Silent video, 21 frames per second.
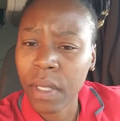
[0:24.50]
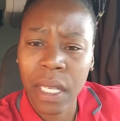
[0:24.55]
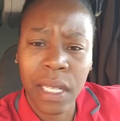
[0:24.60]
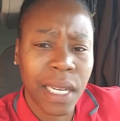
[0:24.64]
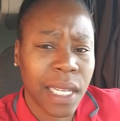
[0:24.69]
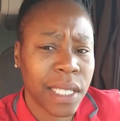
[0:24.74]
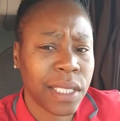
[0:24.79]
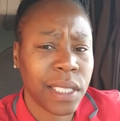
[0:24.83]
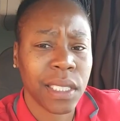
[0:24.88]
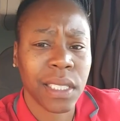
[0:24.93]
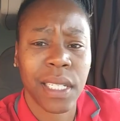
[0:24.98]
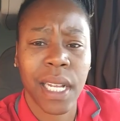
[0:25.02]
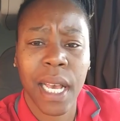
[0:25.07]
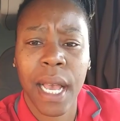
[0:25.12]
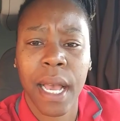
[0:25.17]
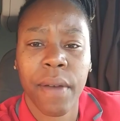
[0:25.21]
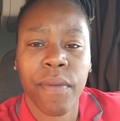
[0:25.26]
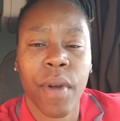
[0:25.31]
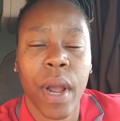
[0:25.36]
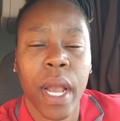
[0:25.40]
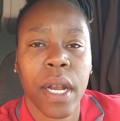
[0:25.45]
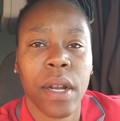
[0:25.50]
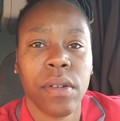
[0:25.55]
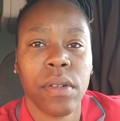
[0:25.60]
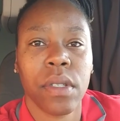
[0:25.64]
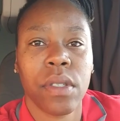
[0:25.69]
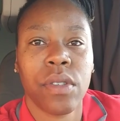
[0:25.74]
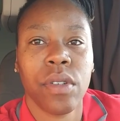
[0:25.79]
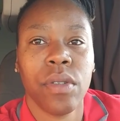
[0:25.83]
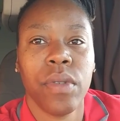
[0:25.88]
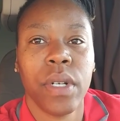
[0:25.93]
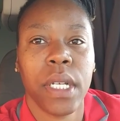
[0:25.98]
let's just dive right on
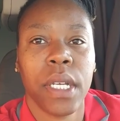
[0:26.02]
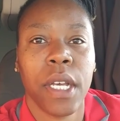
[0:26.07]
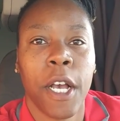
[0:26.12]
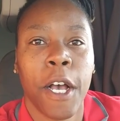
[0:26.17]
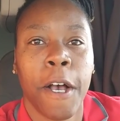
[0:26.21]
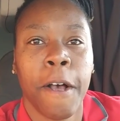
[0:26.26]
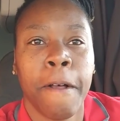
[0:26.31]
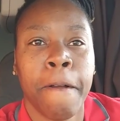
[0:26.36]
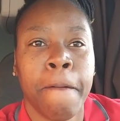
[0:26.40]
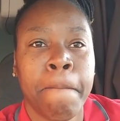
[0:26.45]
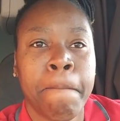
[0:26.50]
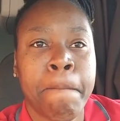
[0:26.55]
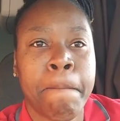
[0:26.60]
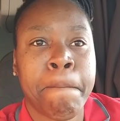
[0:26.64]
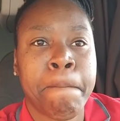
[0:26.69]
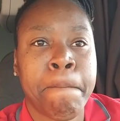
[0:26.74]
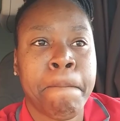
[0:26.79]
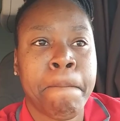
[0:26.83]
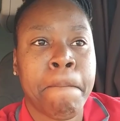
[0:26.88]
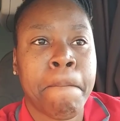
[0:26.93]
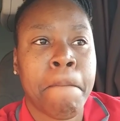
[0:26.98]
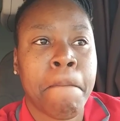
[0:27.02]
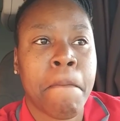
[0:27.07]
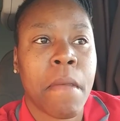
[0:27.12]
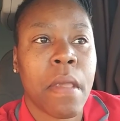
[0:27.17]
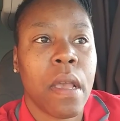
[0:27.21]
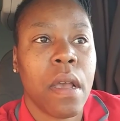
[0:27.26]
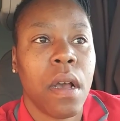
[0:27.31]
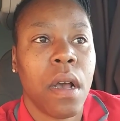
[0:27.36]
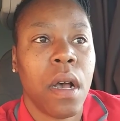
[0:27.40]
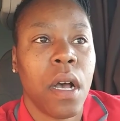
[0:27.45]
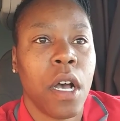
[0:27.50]
into it, y'all.
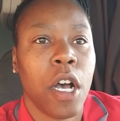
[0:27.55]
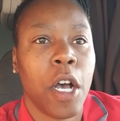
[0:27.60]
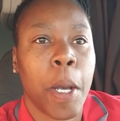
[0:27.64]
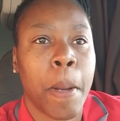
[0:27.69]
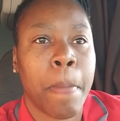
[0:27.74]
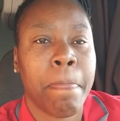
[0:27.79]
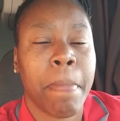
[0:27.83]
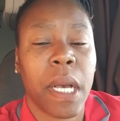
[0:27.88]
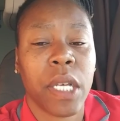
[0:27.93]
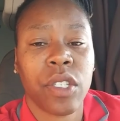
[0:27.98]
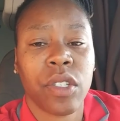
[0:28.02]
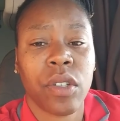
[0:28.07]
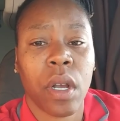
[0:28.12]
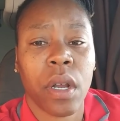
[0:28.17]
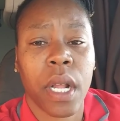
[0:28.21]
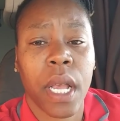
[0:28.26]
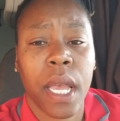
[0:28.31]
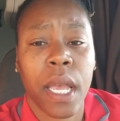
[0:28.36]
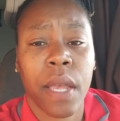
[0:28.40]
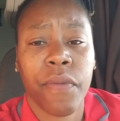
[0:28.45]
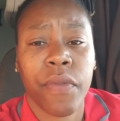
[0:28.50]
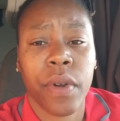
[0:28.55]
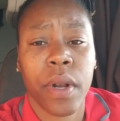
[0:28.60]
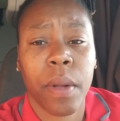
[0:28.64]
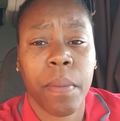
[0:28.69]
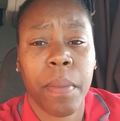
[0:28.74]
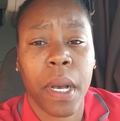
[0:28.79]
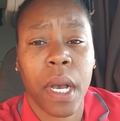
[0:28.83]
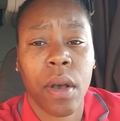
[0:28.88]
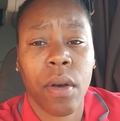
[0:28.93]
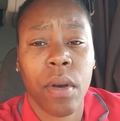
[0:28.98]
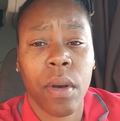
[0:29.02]
I started Averitt
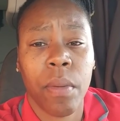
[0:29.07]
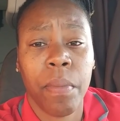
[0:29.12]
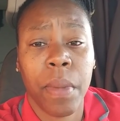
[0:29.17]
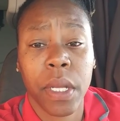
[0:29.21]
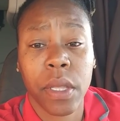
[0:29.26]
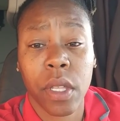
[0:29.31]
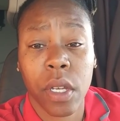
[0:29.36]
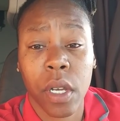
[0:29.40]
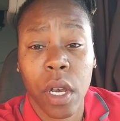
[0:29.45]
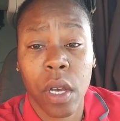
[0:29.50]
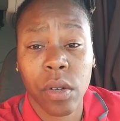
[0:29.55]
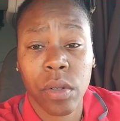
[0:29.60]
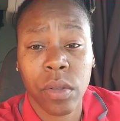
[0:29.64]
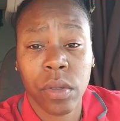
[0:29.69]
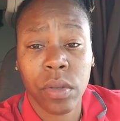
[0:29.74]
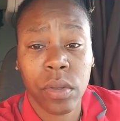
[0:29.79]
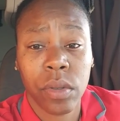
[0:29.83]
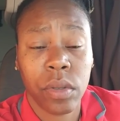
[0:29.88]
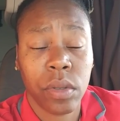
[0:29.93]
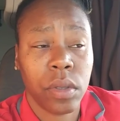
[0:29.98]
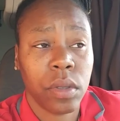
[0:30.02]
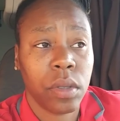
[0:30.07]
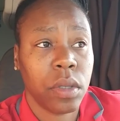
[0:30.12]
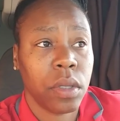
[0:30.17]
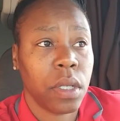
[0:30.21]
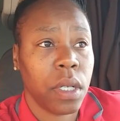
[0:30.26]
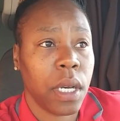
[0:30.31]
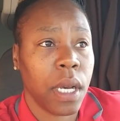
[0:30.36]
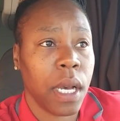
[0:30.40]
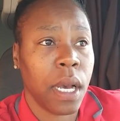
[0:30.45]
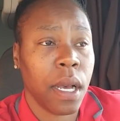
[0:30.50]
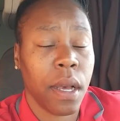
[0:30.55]
about a month ago.
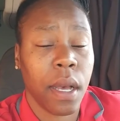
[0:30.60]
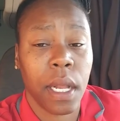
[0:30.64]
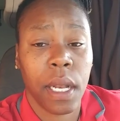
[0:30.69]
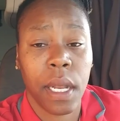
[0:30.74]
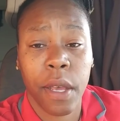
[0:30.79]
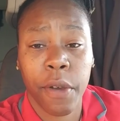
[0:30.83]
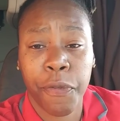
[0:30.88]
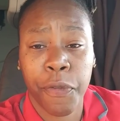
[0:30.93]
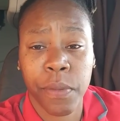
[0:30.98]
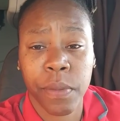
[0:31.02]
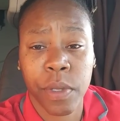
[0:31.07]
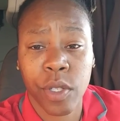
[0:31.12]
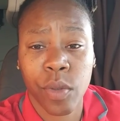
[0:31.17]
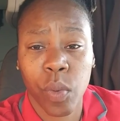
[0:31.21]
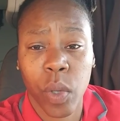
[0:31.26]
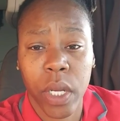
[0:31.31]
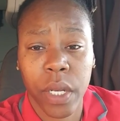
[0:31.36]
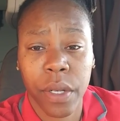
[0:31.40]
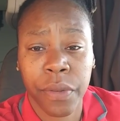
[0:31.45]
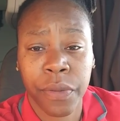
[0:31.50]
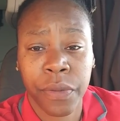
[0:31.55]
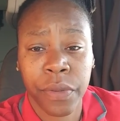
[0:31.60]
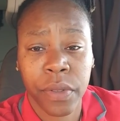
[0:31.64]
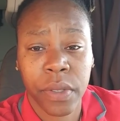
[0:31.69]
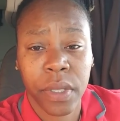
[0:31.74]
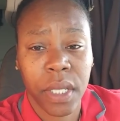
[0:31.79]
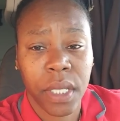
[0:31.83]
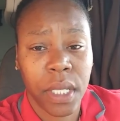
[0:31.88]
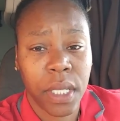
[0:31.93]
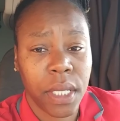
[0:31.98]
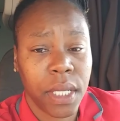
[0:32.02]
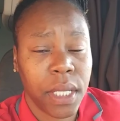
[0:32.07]
I left from Swift.
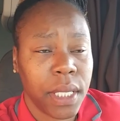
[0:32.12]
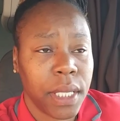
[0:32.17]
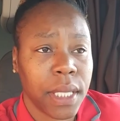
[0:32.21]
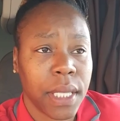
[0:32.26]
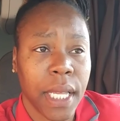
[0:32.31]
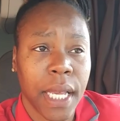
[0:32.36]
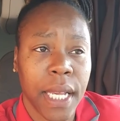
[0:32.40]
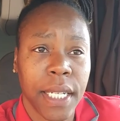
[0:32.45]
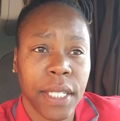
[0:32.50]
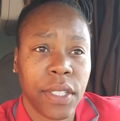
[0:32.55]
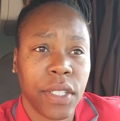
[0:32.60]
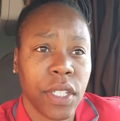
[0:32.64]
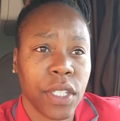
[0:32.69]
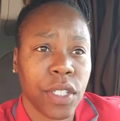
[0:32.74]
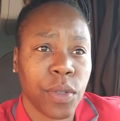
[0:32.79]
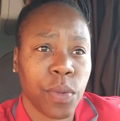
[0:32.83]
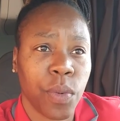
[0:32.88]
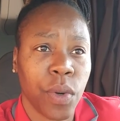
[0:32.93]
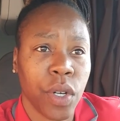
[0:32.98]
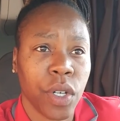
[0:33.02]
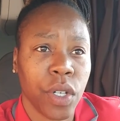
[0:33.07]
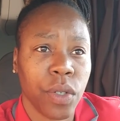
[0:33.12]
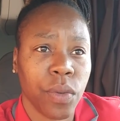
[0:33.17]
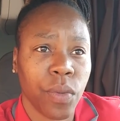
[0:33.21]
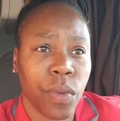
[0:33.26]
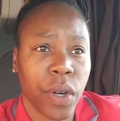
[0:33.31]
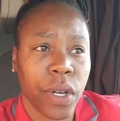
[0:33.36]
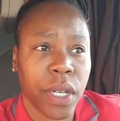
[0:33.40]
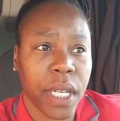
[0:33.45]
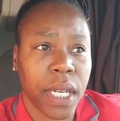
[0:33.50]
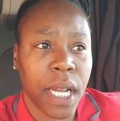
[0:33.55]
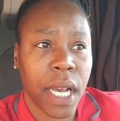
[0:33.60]
Things just weren't
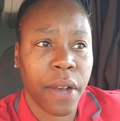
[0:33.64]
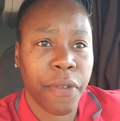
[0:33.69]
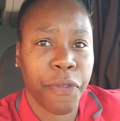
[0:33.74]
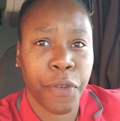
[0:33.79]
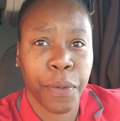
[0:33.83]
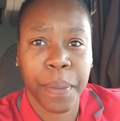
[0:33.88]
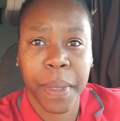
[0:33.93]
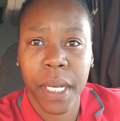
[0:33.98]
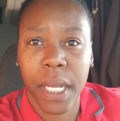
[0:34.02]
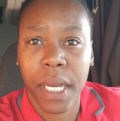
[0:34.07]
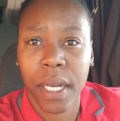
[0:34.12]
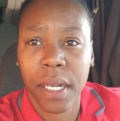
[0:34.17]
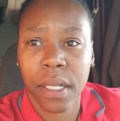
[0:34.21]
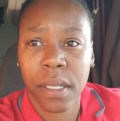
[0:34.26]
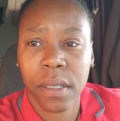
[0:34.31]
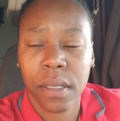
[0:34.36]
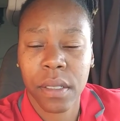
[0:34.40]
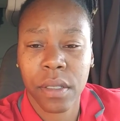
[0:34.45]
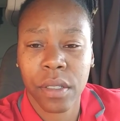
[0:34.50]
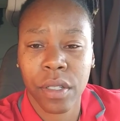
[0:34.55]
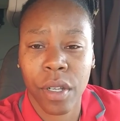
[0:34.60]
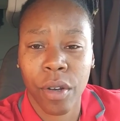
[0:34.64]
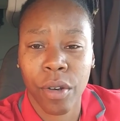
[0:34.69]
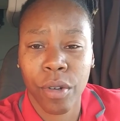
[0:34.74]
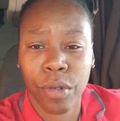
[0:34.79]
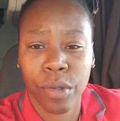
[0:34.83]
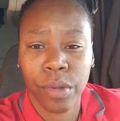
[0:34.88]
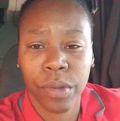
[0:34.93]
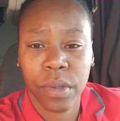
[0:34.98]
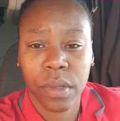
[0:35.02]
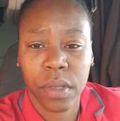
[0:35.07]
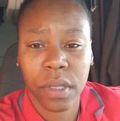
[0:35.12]
working out for me there,
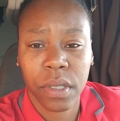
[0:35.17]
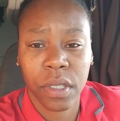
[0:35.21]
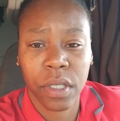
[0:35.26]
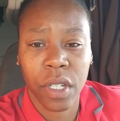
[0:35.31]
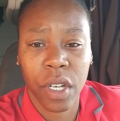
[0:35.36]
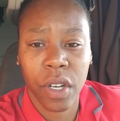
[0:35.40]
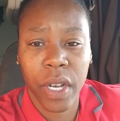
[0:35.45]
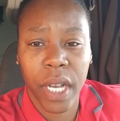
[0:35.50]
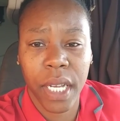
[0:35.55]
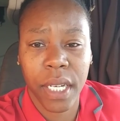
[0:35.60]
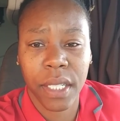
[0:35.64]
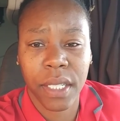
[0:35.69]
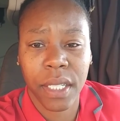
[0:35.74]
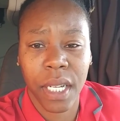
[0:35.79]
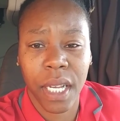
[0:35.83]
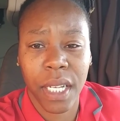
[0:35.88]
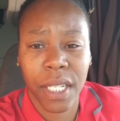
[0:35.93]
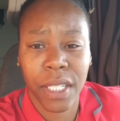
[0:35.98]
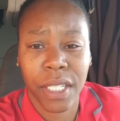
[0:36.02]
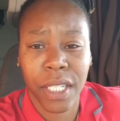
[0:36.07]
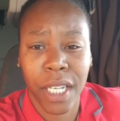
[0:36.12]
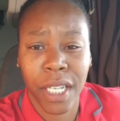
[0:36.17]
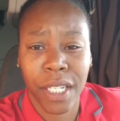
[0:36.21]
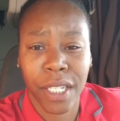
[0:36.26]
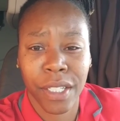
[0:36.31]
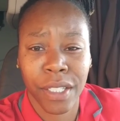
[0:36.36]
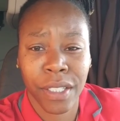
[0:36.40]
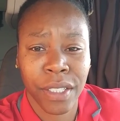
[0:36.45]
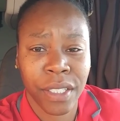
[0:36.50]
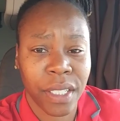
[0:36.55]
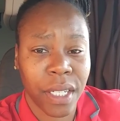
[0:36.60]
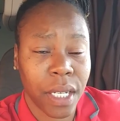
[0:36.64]
so had to change
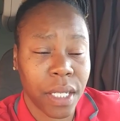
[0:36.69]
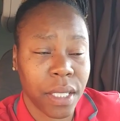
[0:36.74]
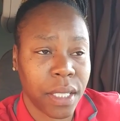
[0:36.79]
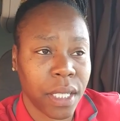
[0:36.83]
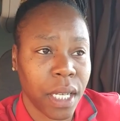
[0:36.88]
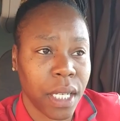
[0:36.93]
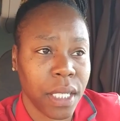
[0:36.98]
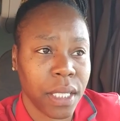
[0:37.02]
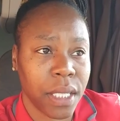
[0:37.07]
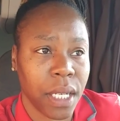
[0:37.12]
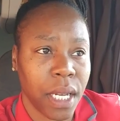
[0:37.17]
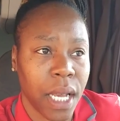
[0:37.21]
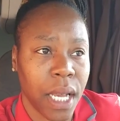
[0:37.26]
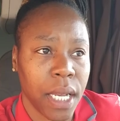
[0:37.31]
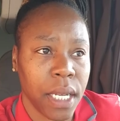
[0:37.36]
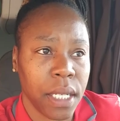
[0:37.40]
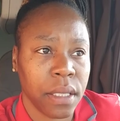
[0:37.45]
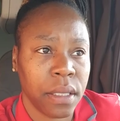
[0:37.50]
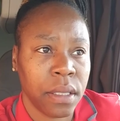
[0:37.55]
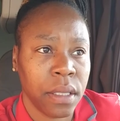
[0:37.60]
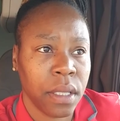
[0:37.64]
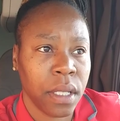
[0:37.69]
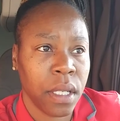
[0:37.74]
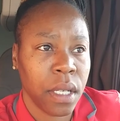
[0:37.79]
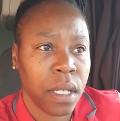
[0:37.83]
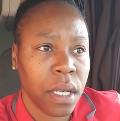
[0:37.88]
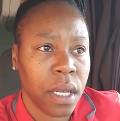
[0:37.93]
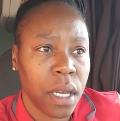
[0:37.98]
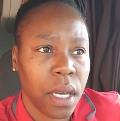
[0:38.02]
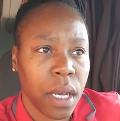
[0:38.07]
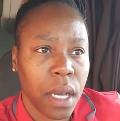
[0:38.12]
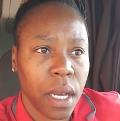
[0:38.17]
gears, had to change lanes.
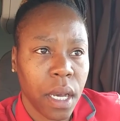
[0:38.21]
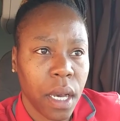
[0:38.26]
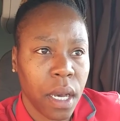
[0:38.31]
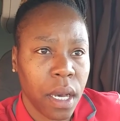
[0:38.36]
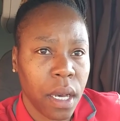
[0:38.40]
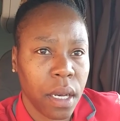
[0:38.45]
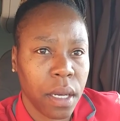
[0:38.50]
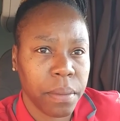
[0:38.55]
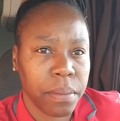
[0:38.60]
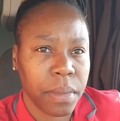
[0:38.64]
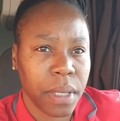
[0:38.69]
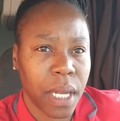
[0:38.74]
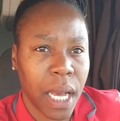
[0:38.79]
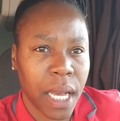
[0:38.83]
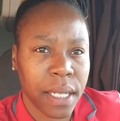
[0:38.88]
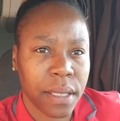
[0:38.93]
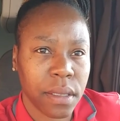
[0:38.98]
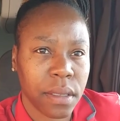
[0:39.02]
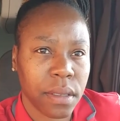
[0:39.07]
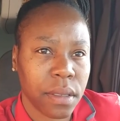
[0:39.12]
Not